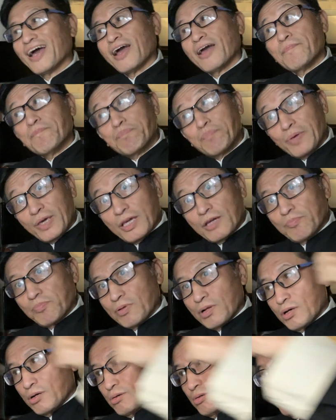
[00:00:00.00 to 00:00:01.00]
a big
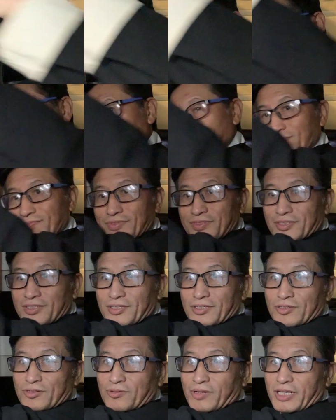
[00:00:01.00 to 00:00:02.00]
blow,
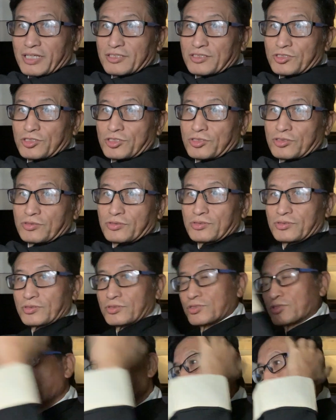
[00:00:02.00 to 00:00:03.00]
right,
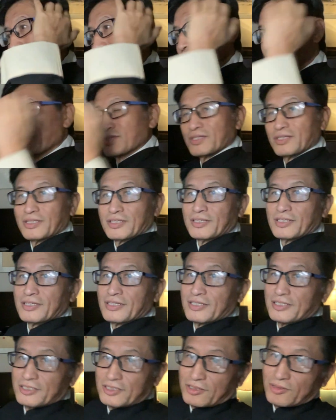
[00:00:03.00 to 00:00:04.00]
to him.
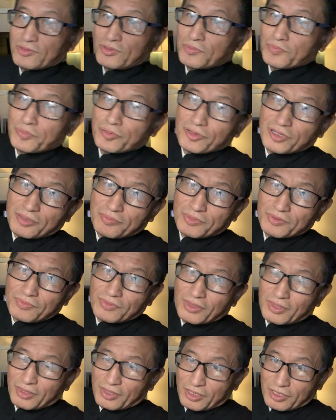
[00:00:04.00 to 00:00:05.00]
So you put him
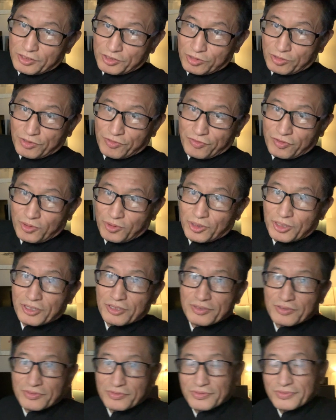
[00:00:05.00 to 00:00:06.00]
to the floor,
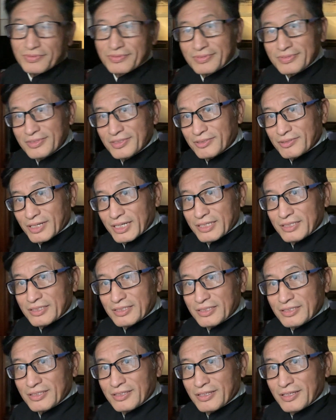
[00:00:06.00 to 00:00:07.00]
right?
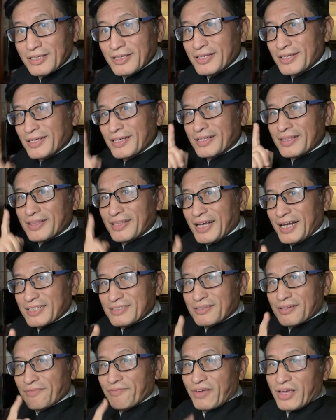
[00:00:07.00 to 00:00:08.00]
That's
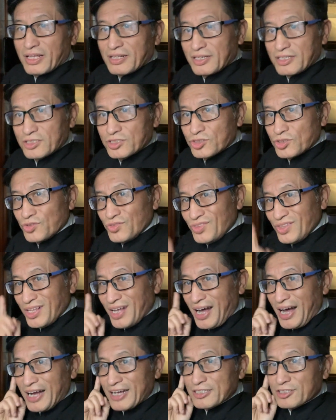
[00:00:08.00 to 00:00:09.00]
the advantage,
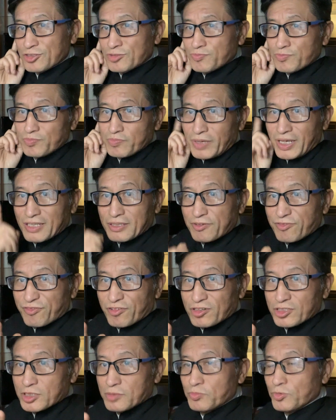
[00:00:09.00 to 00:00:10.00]
not to make the
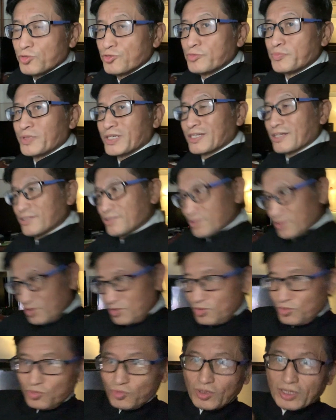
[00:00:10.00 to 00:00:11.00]
first move because
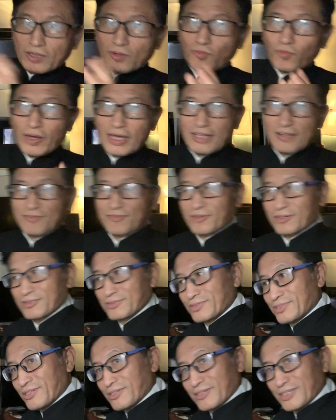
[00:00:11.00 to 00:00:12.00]
you want to wait for
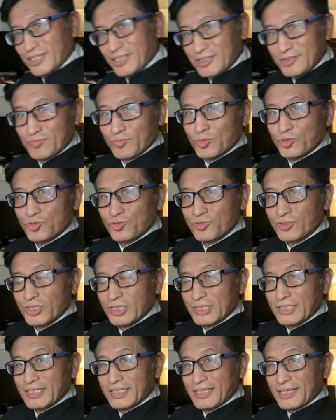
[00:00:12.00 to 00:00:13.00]
his move,
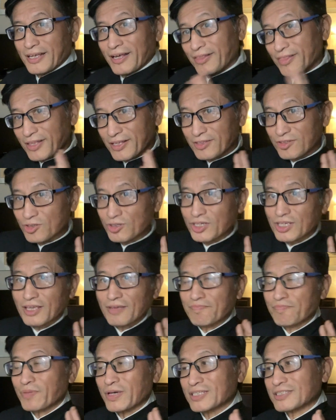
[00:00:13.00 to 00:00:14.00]
and then you
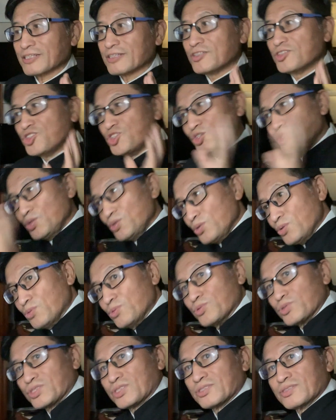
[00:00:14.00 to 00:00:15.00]
can basically
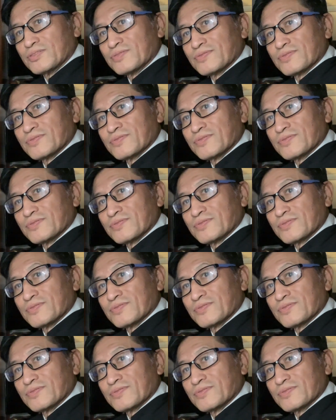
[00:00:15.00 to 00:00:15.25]
use